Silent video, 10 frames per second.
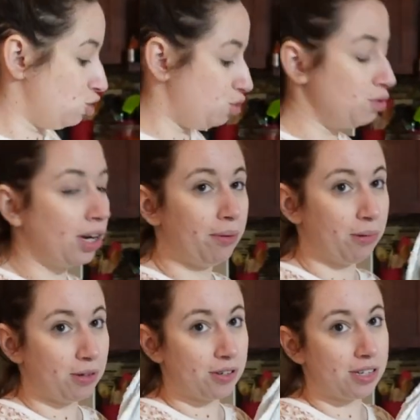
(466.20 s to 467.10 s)
two
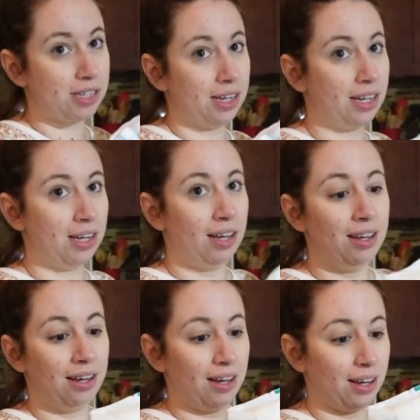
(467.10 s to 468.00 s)
diapers
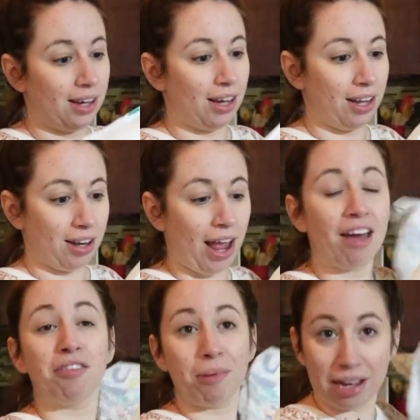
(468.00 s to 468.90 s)
and then
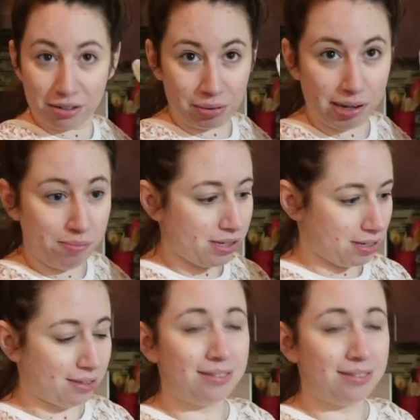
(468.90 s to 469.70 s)
half a pack of wipes.